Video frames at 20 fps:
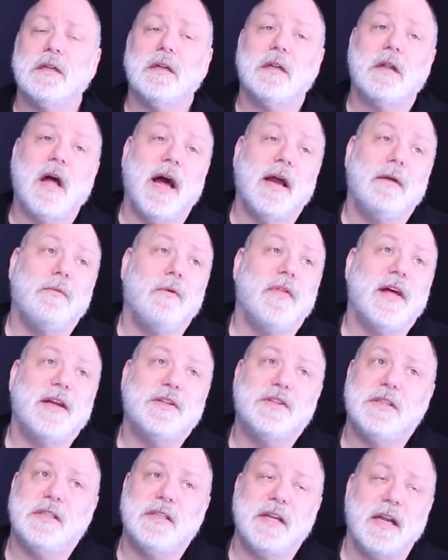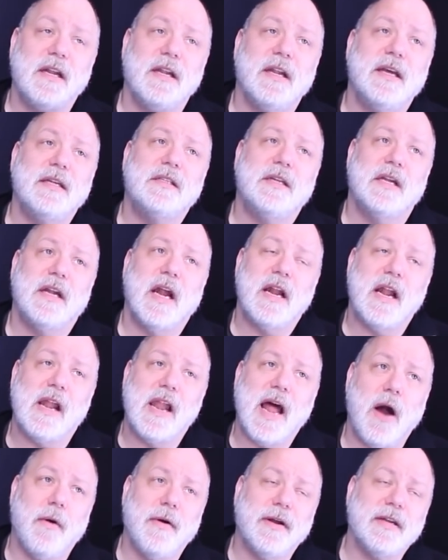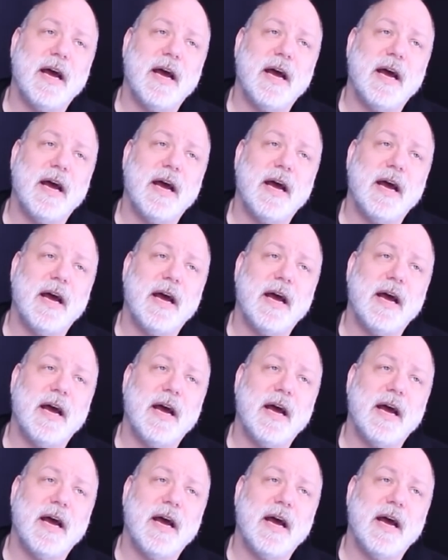They just said listen and allow it,